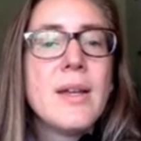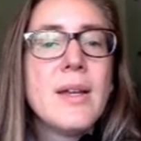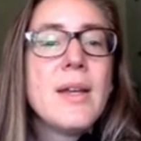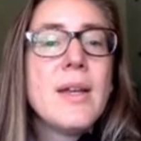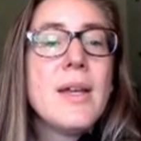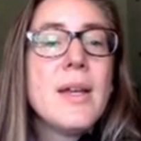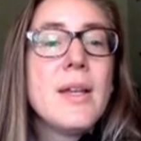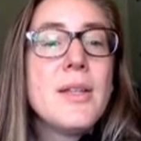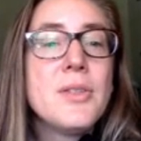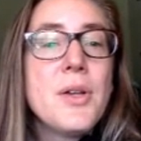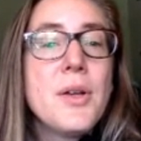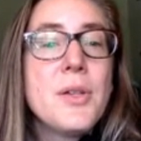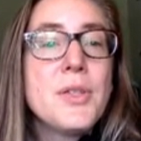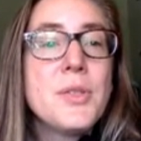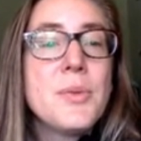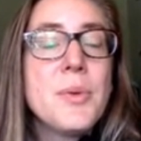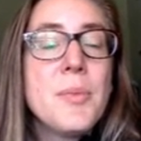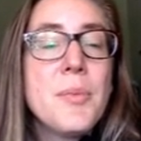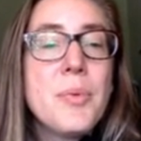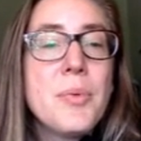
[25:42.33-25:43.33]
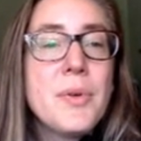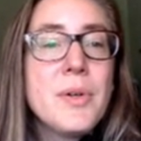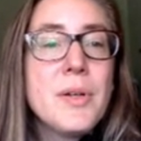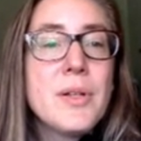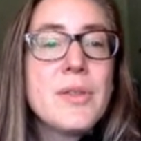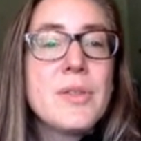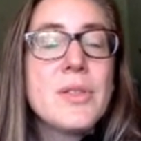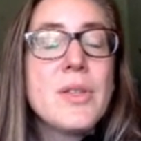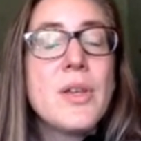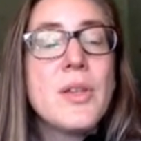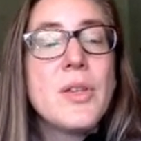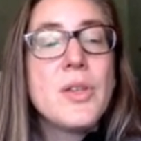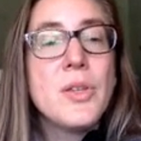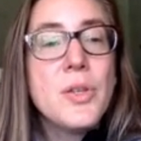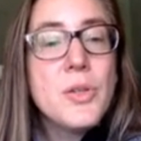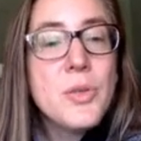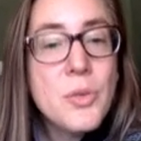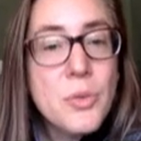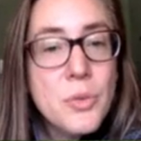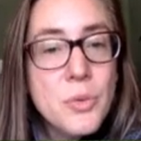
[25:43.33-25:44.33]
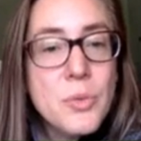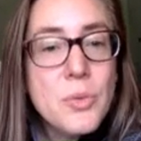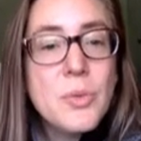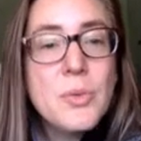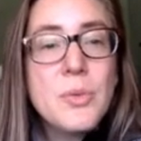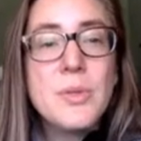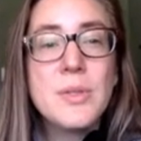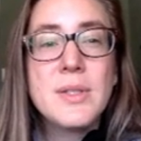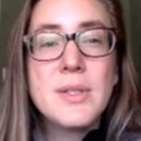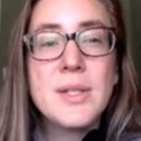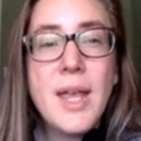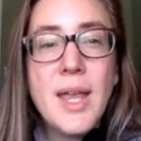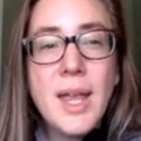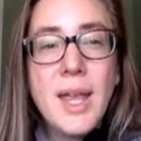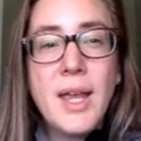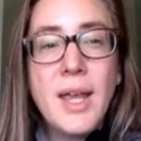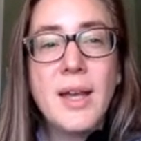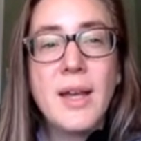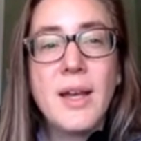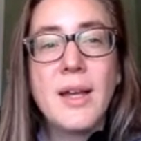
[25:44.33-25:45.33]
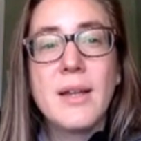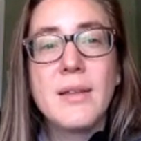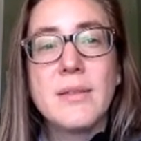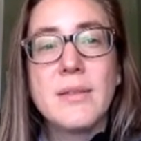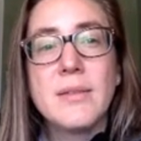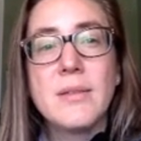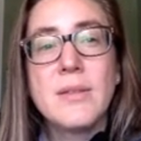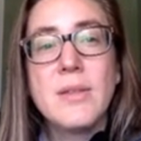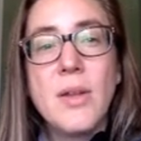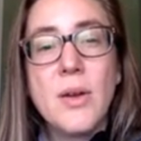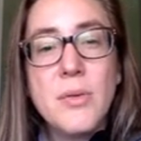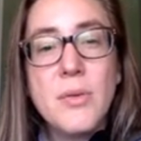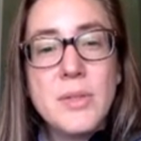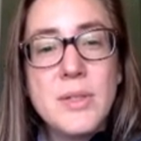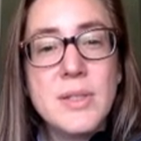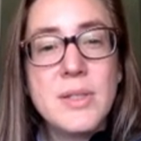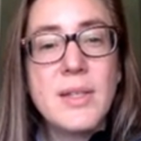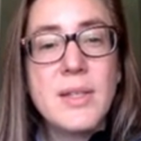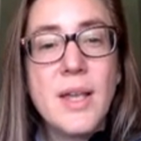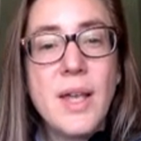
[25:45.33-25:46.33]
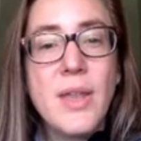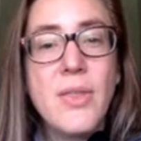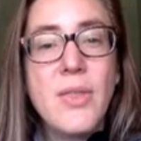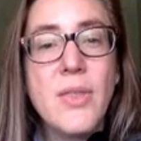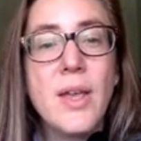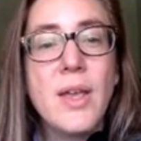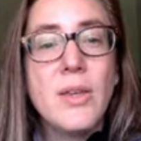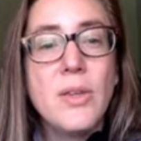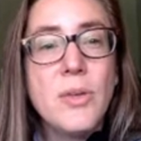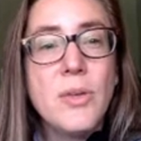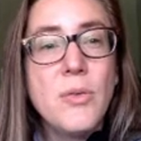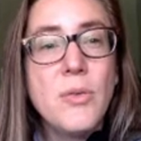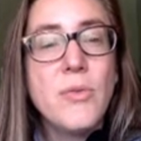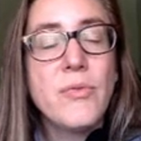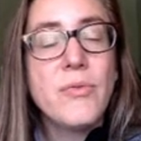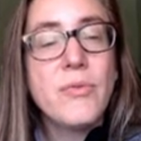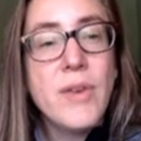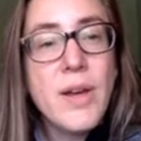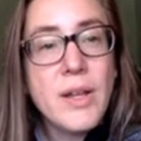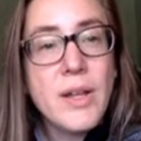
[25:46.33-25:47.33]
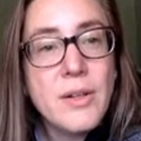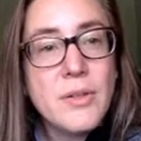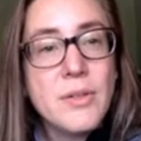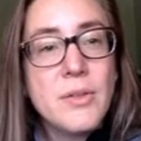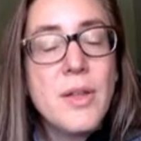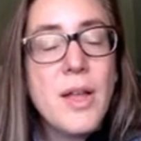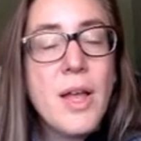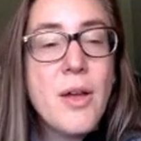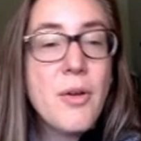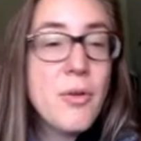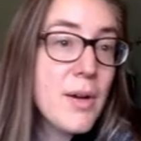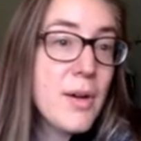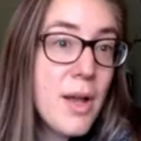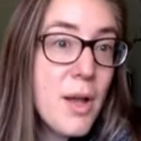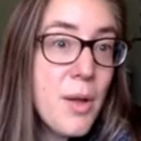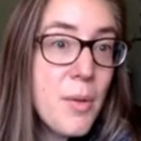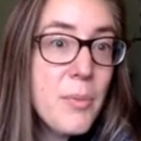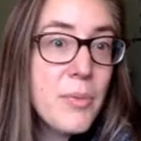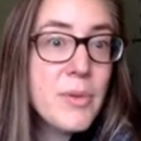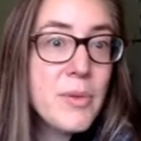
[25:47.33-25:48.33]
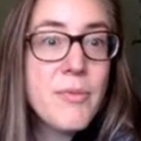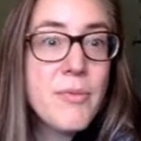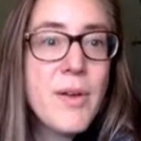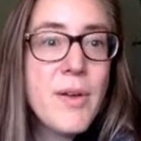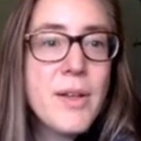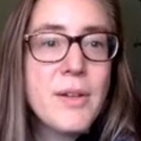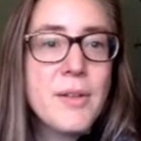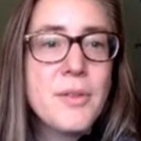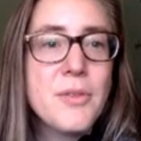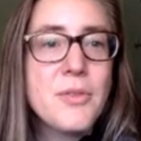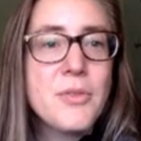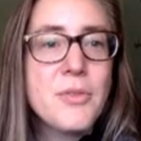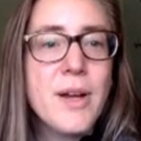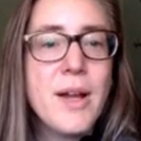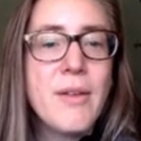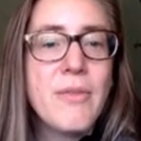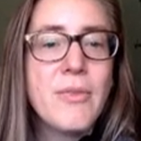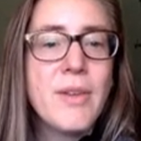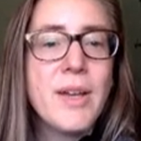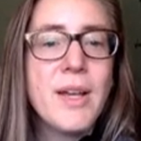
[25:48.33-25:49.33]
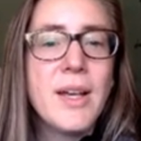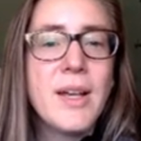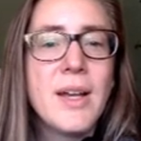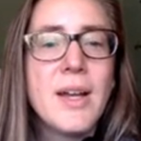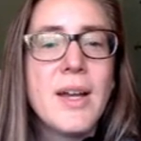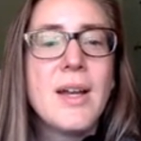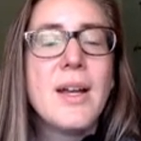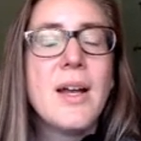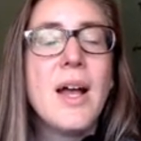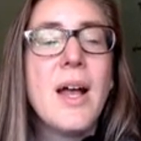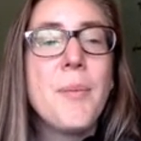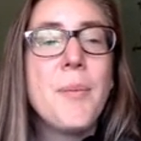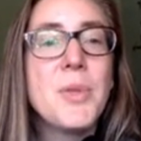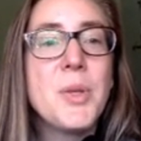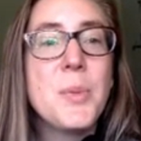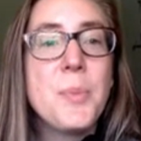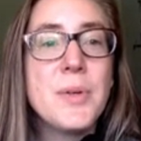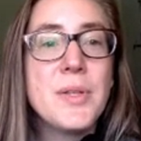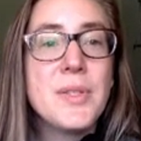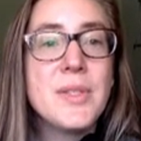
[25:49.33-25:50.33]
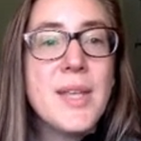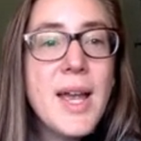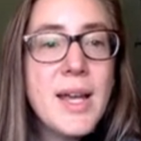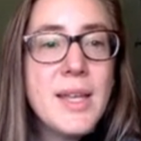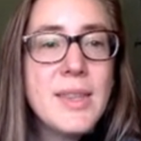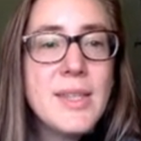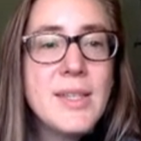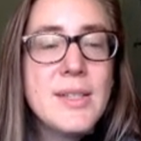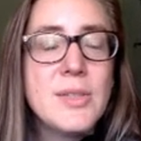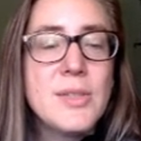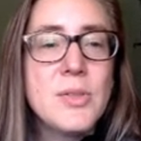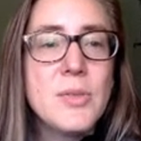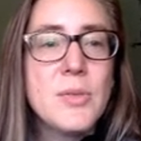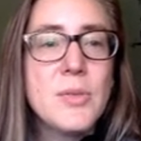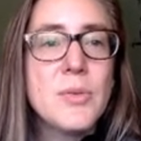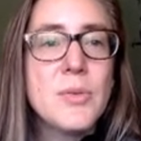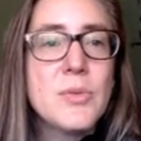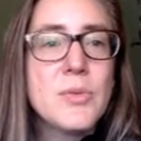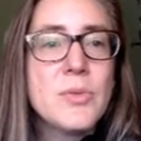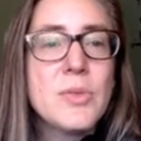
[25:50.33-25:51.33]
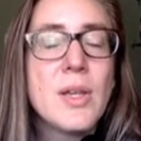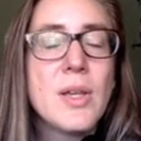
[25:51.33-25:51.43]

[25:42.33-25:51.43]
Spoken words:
It's also important that you take note and that you funnel or help to funnel traffic to protect these dunes.